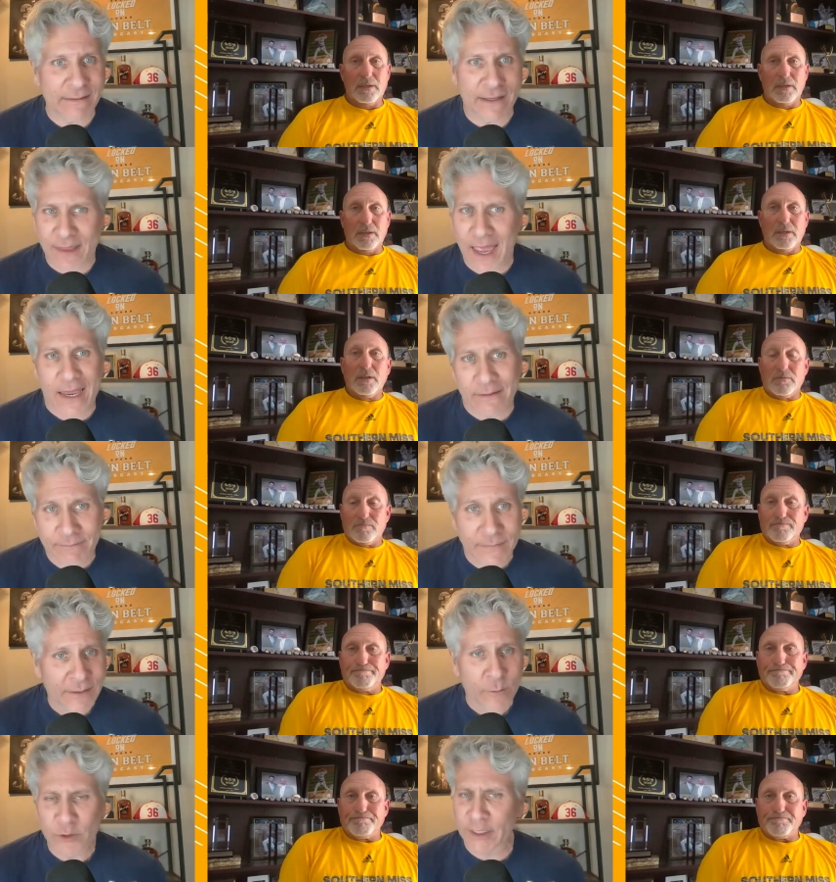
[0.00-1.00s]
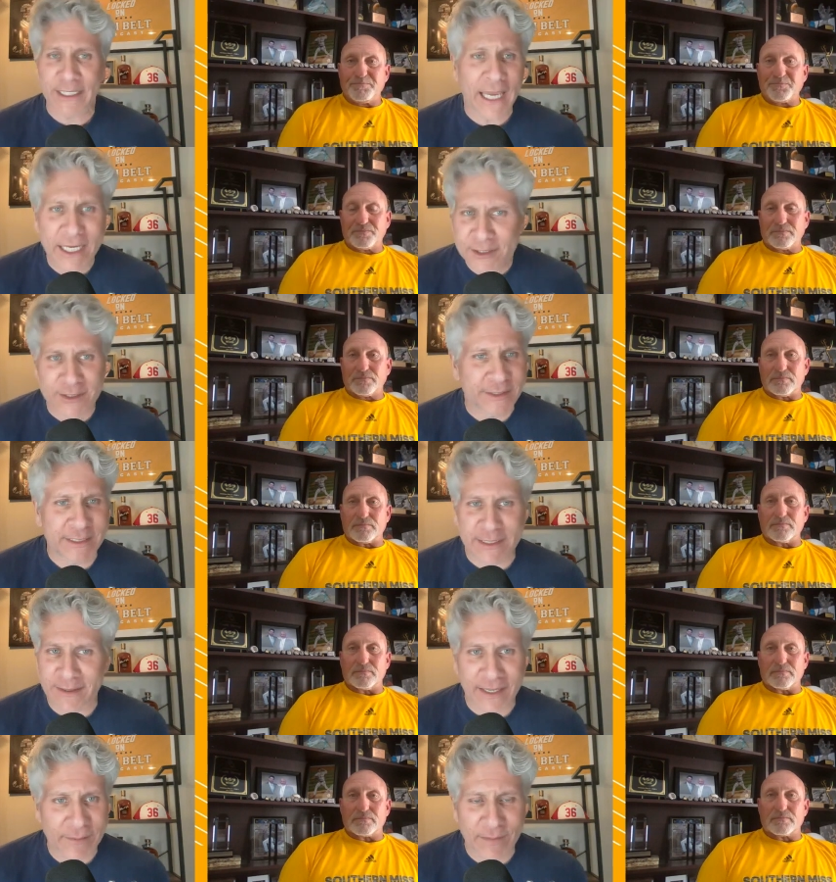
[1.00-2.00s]
Speaker 1: and then what the Cajuns
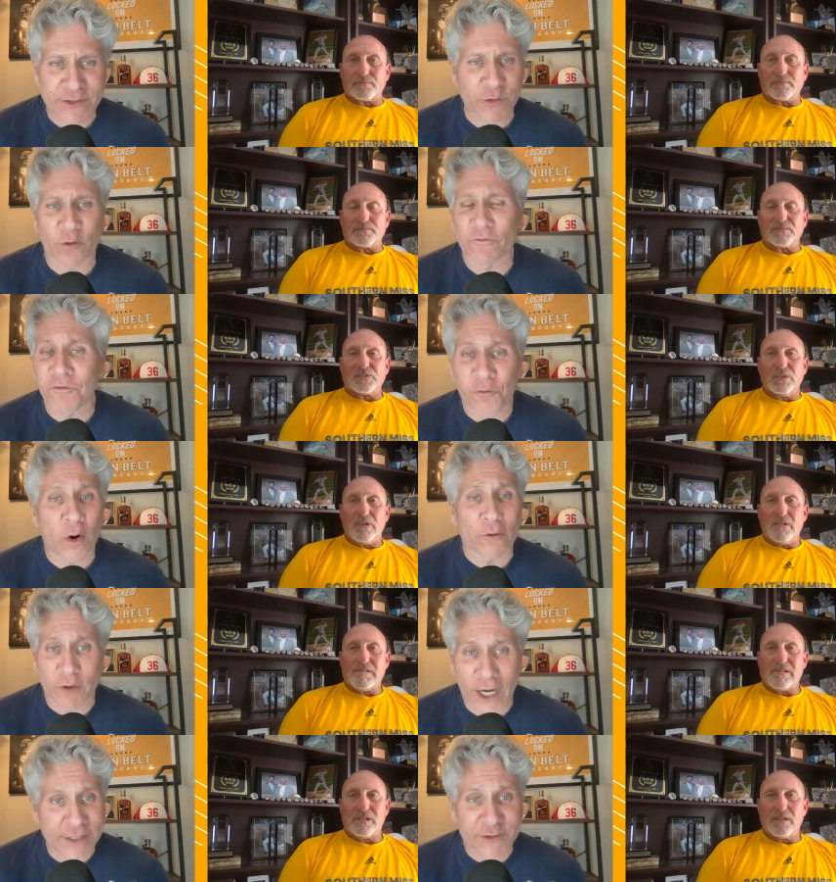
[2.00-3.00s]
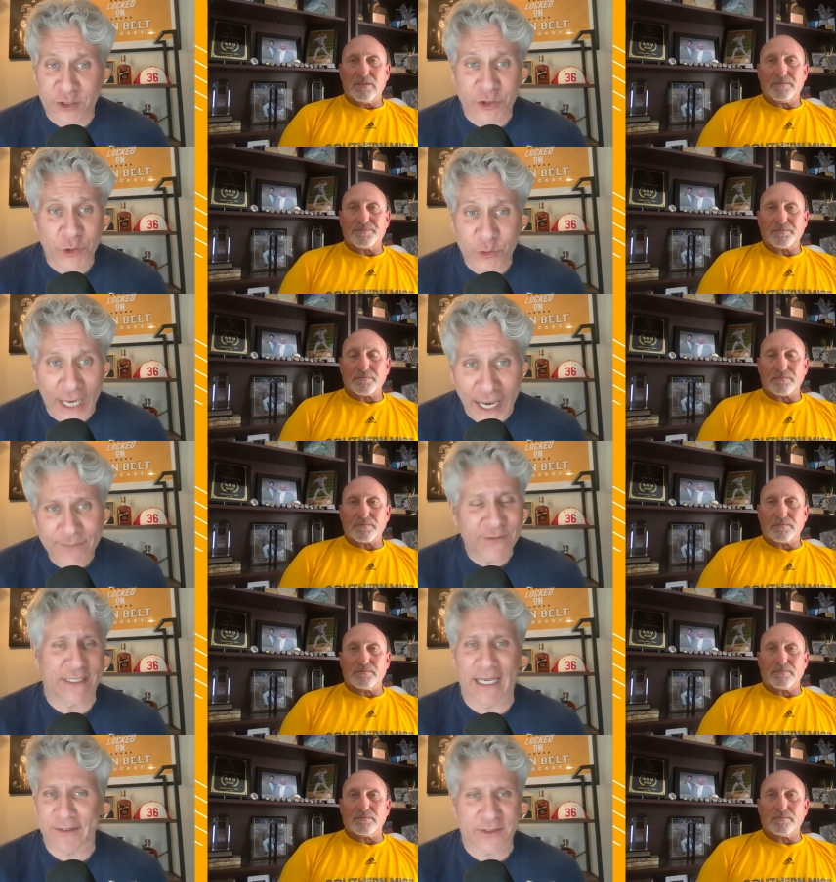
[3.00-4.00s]
did to them, they scored four runs in two
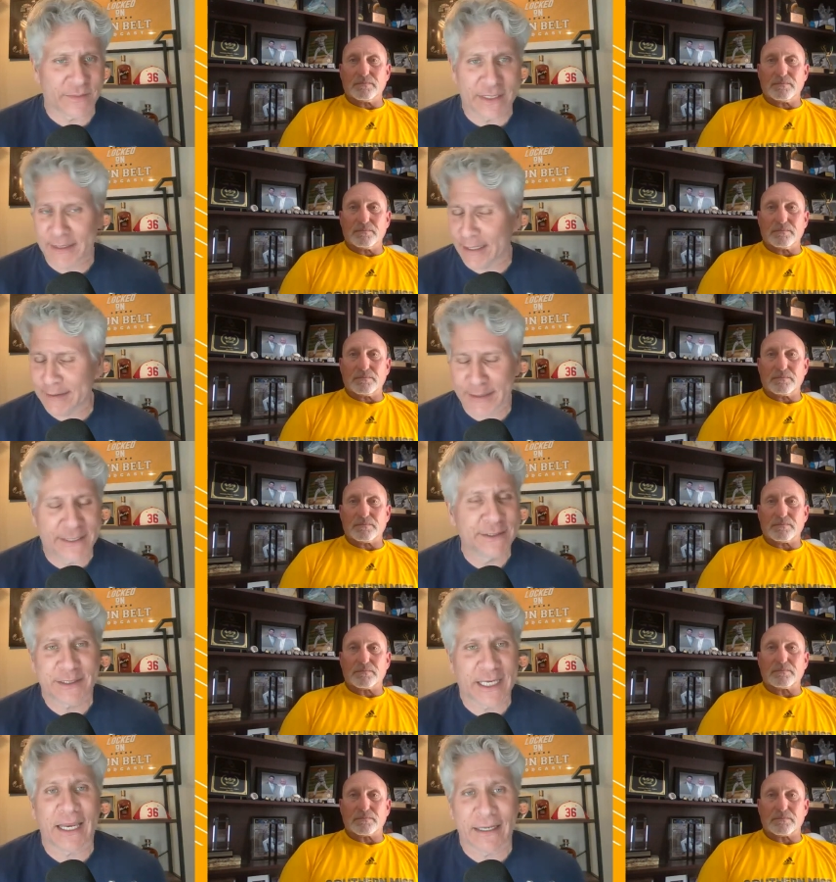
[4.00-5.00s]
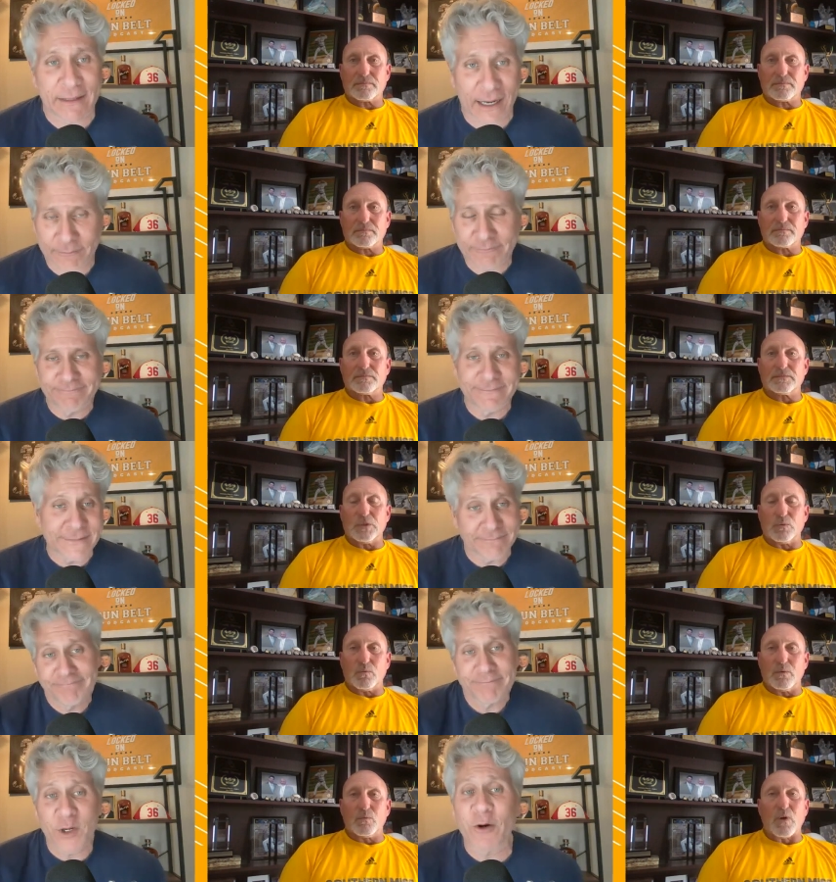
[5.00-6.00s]
games against them. It's it's insane. I,
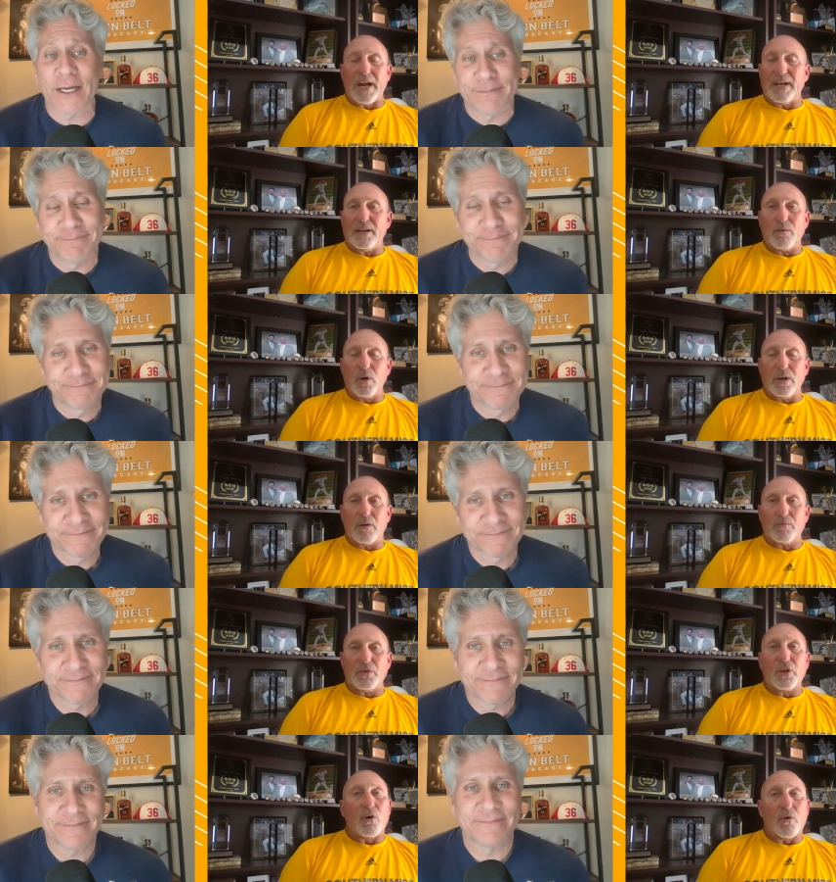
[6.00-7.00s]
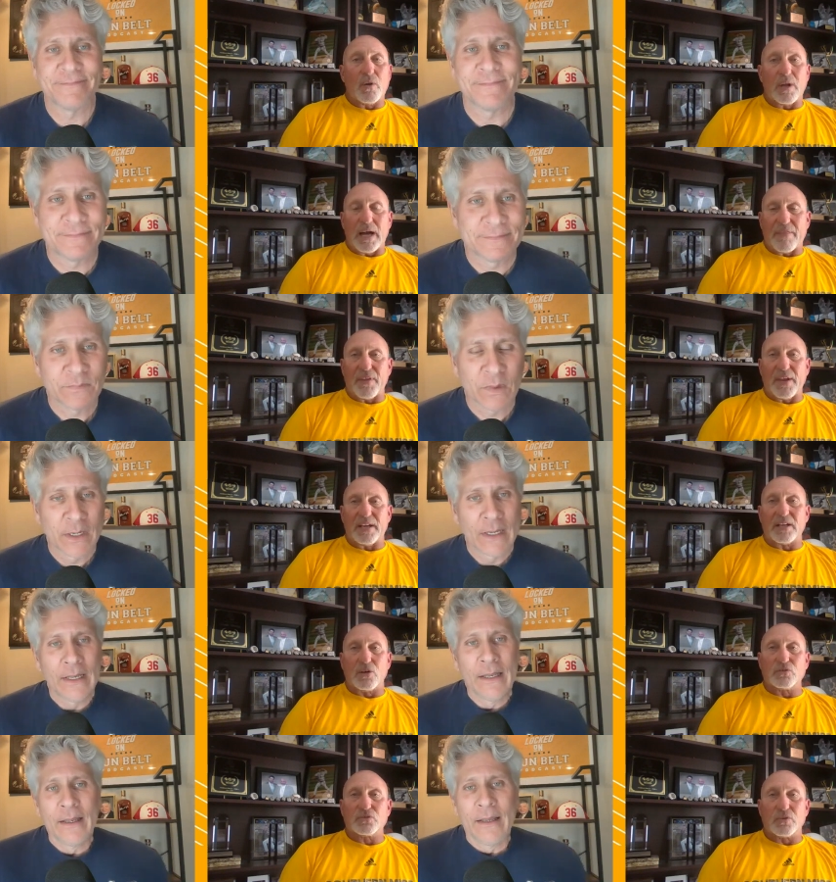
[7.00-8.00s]
Speaker 2: Right. Well, you know, I think
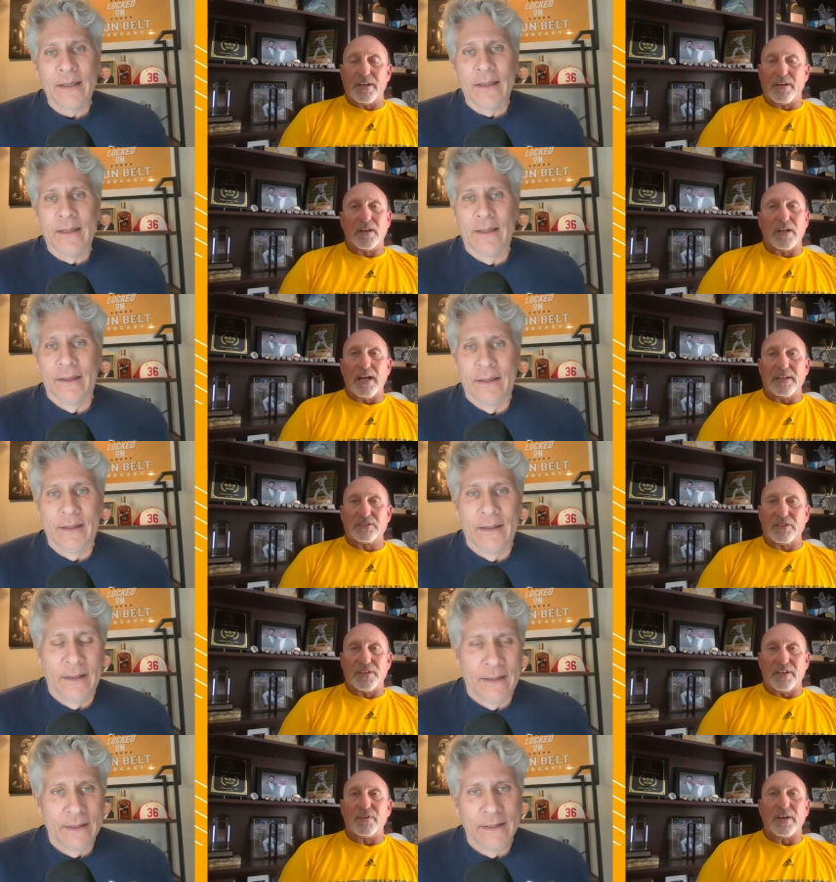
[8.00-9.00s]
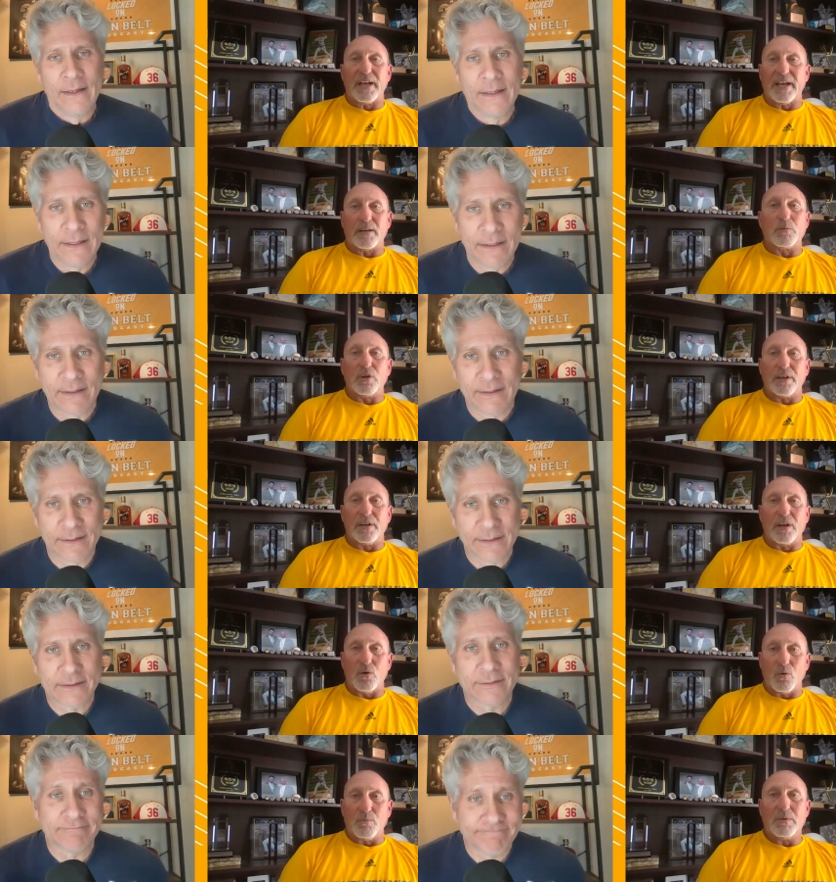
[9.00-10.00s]
Coastal Carolina is a different animal at
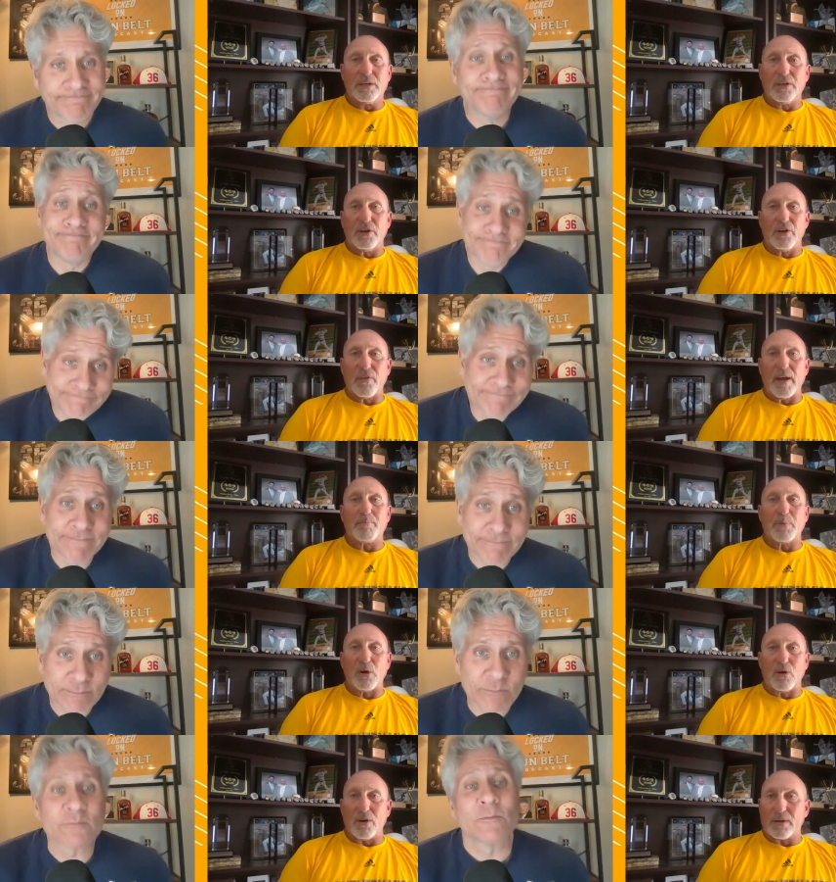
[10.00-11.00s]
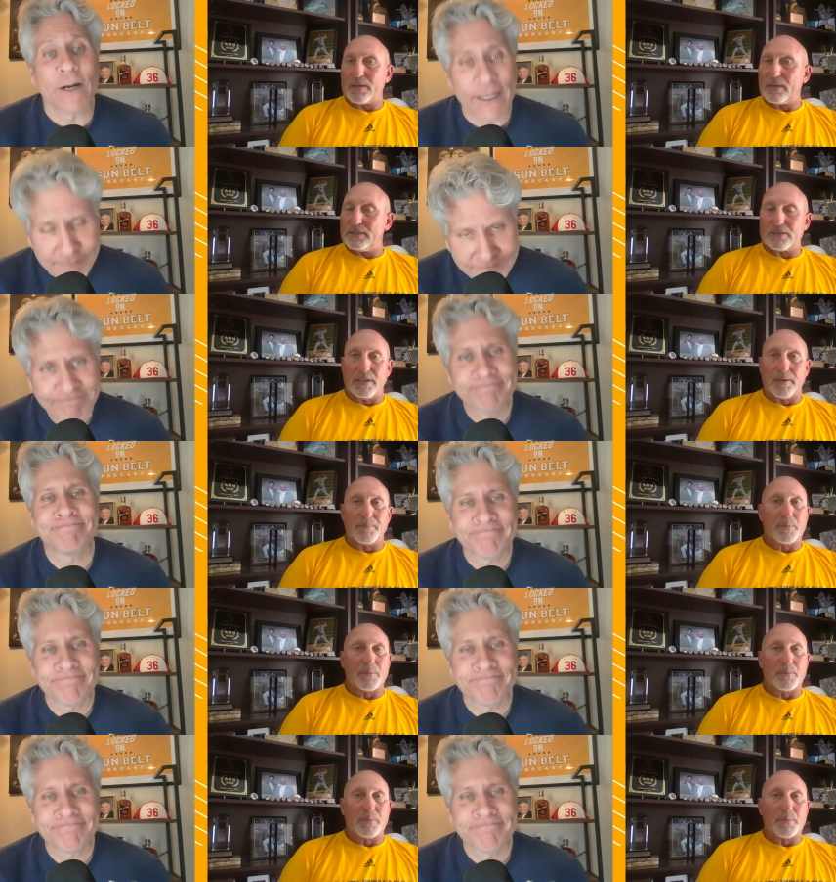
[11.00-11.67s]
home. You know, that part right. is it